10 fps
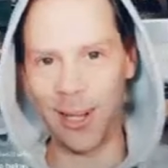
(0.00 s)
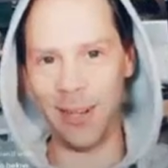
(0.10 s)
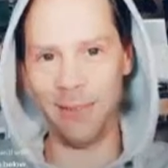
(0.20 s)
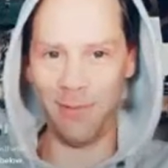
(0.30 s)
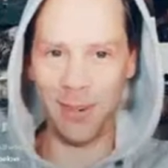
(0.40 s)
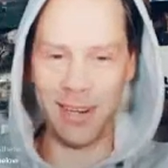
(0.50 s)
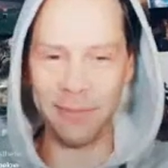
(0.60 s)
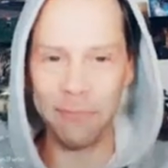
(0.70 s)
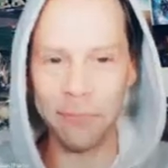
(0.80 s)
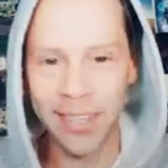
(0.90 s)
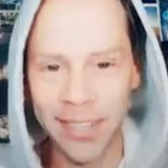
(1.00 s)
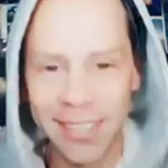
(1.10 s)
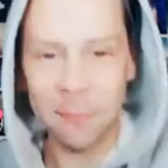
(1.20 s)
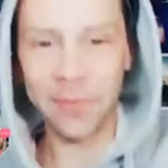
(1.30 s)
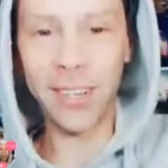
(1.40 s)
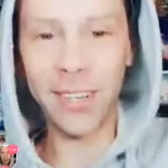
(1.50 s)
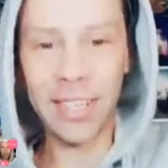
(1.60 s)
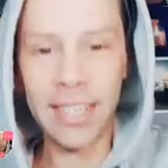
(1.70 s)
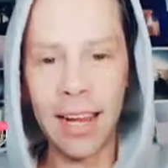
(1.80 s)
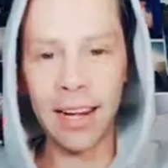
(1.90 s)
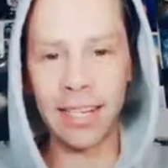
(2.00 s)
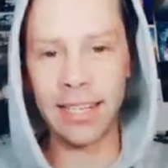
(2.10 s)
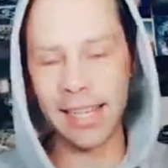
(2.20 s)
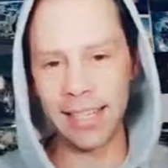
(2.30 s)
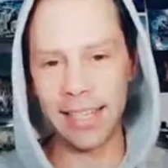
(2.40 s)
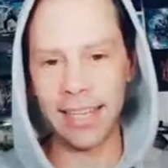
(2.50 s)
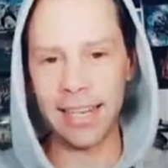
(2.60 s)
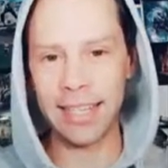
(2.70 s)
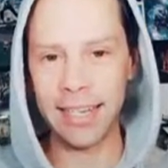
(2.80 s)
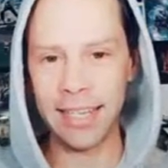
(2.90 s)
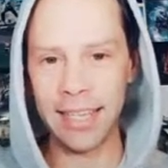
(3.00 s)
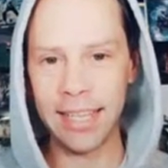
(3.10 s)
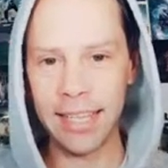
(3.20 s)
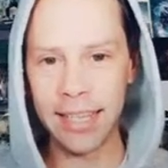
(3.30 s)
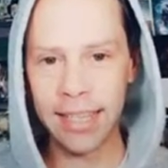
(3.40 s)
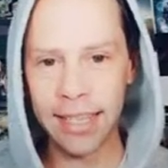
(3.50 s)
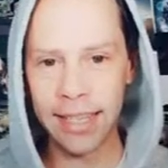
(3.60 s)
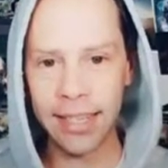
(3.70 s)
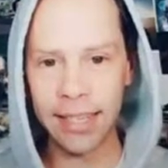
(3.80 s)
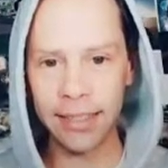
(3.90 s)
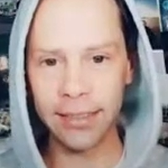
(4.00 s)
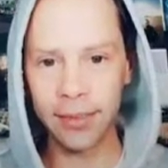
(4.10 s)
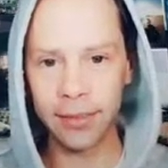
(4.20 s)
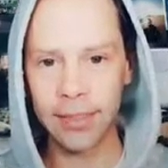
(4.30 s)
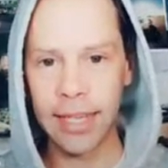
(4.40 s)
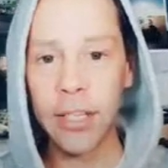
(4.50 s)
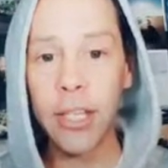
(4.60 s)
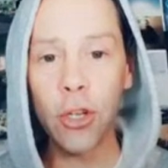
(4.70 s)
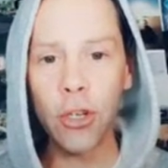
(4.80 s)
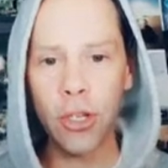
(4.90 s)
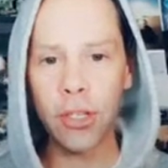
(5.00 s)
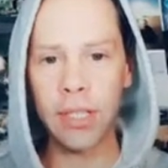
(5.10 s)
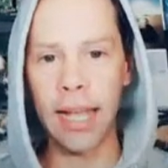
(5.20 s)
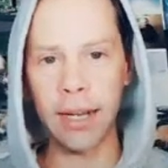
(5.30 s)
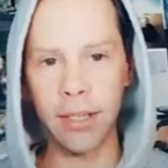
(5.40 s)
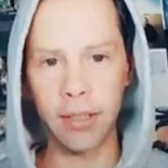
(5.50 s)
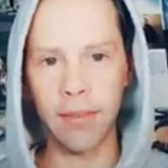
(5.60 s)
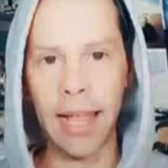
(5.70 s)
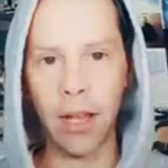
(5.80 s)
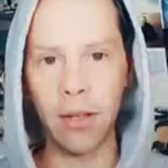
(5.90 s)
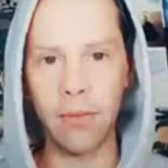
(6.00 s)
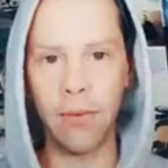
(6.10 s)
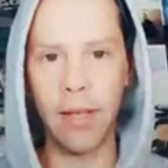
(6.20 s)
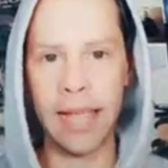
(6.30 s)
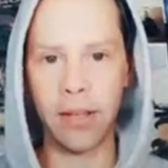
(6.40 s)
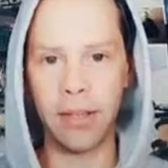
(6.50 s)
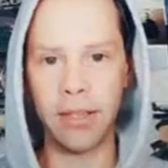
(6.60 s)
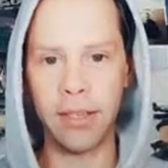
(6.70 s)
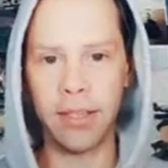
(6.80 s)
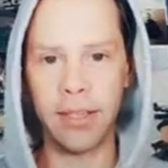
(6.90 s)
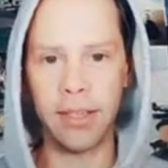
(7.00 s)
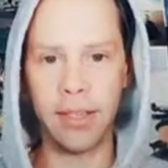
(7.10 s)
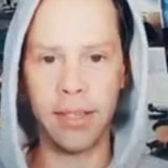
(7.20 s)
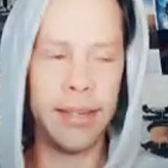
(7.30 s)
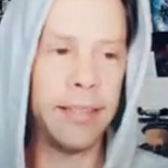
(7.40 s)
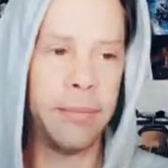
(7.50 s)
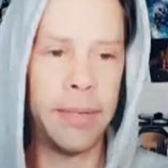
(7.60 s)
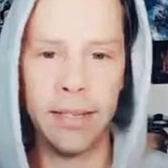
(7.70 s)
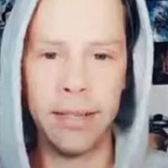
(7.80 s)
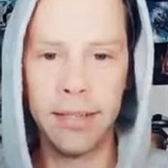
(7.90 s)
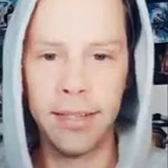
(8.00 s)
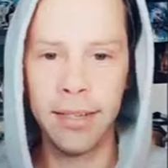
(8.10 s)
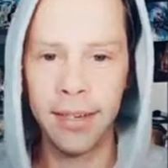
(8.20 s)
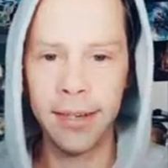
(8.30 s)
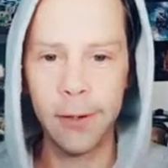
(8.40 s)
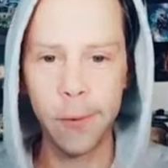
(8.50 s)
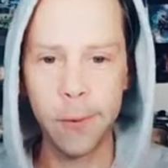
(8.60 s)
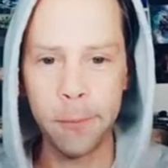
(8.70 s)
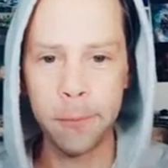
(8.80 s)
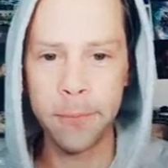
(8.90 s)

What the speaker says: I guess you got to duck. Gotta go. I gotta get duck and get out of here. So did you choose duck because of the lack of echo? That doesn't matter.